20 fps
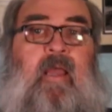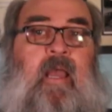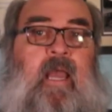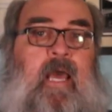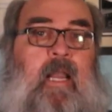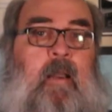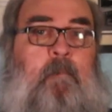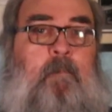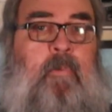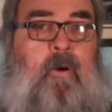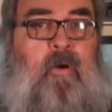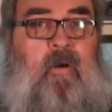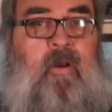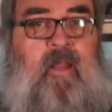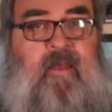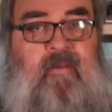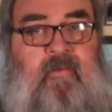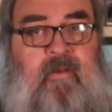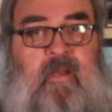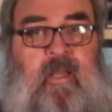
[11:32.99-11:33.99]
At a
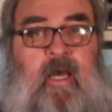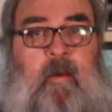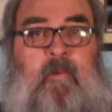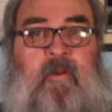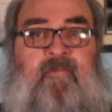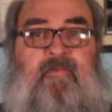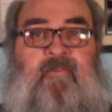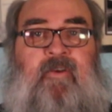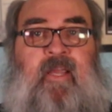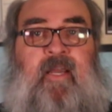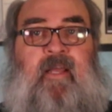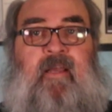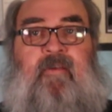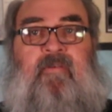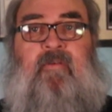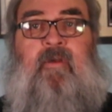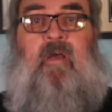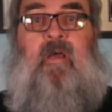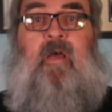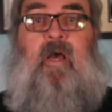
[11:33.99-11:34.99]
burlesque club in
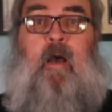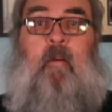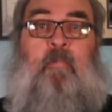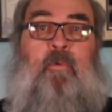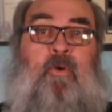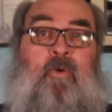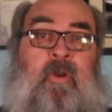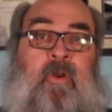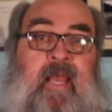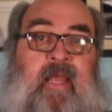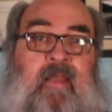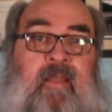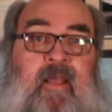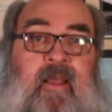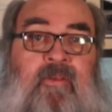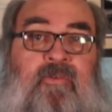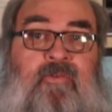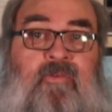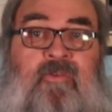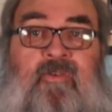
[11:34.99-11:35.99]
Phoenix, a brunette
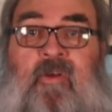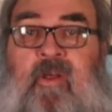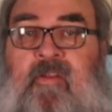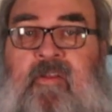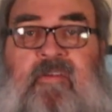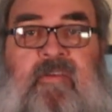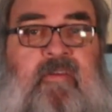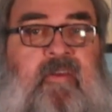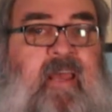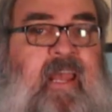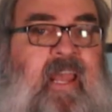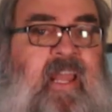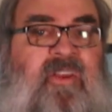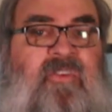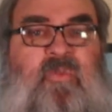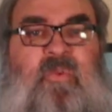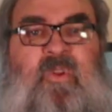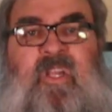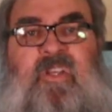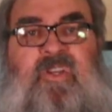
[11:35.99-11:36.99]
dancer is on the
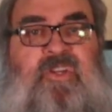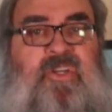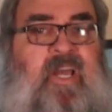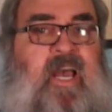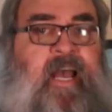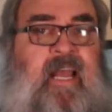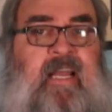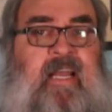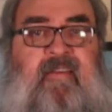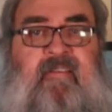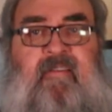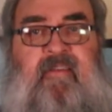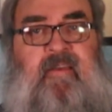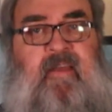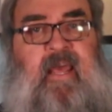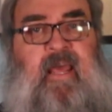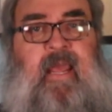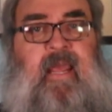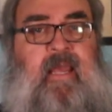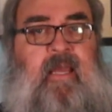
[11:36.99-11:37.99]
stage with a giant
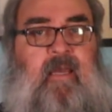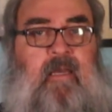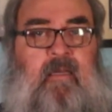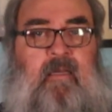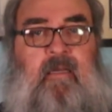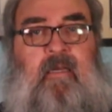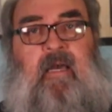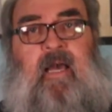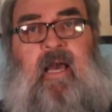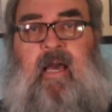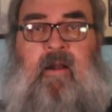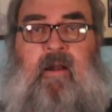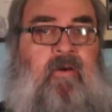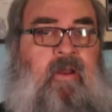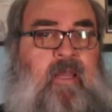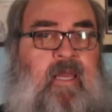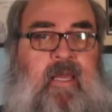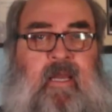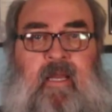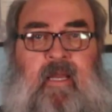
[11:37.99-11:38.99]
snake. I don't
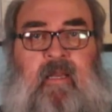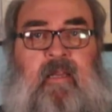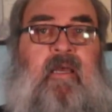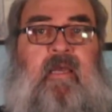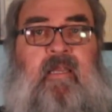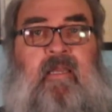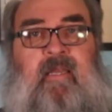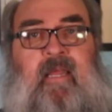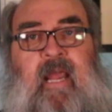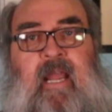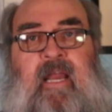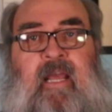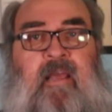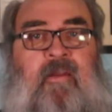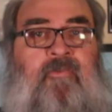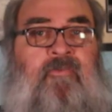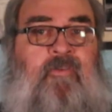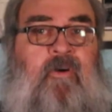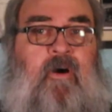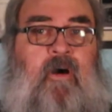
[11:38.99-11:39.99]
get it. Danny
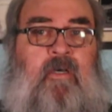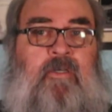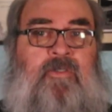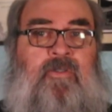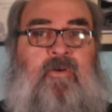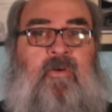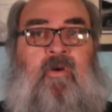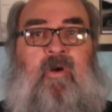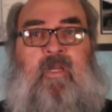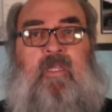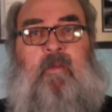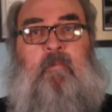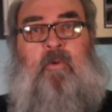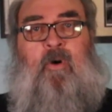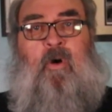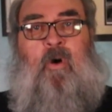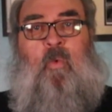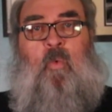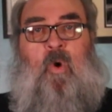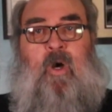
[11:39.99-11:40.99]
and Foster are at the
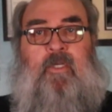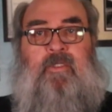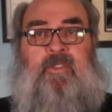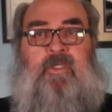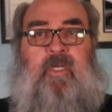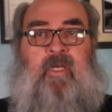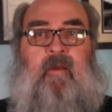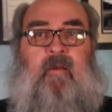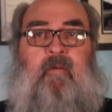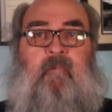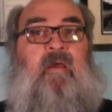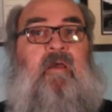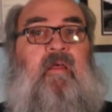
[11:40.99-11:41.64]
bar watching.